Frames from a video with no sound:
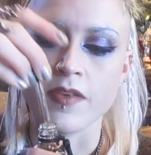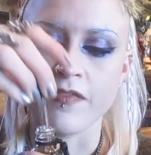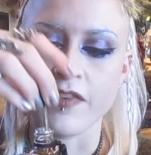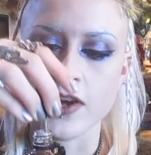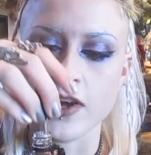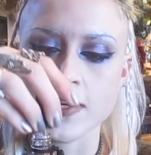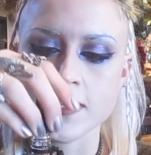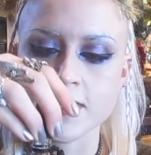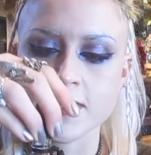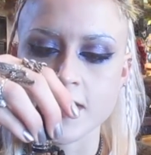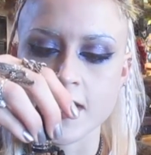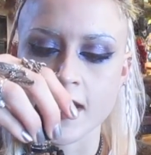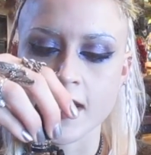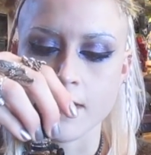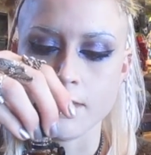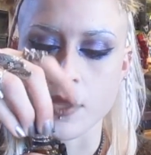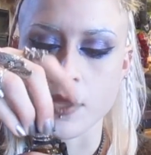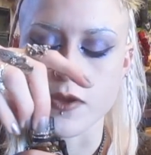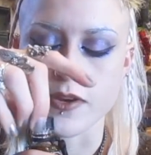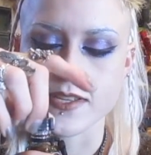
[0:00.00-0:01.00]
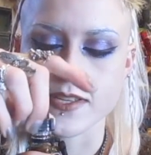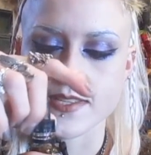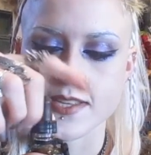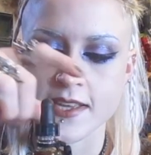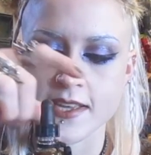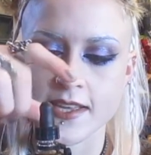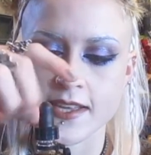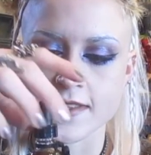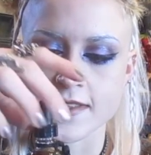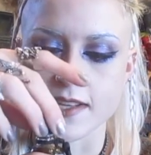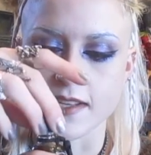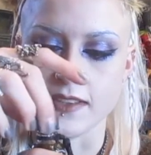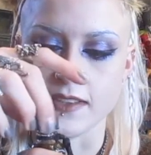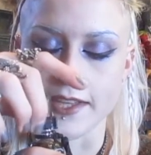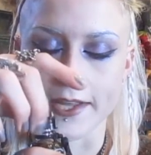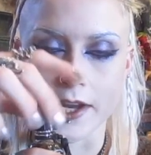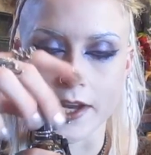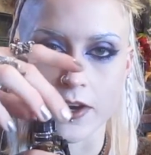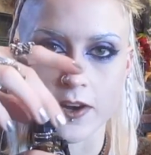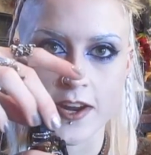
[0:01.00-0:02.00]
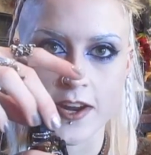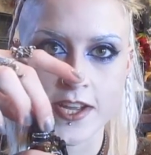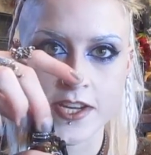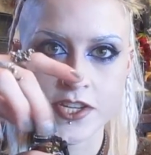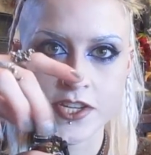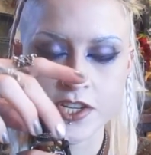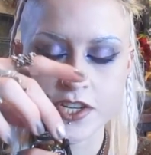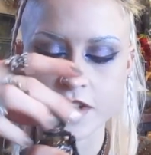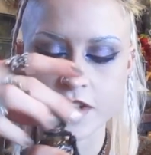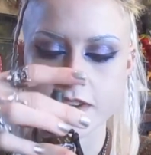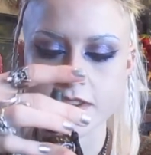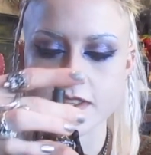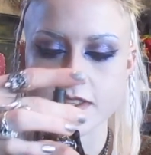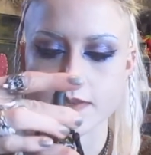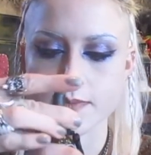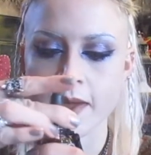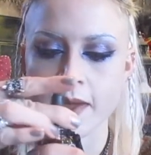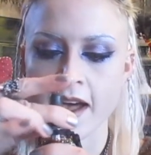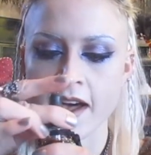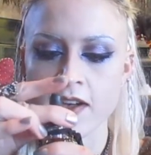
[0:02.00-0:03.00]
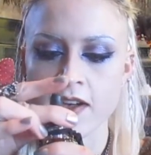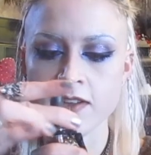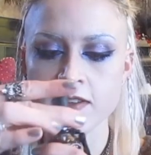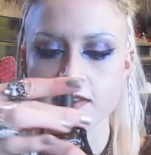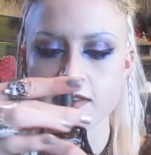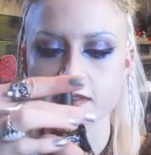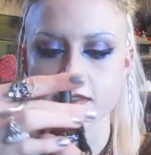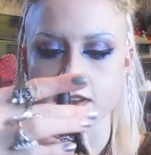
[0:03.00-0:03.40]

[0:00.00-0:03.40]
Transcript: first thing I'm noticing is a licorice smell.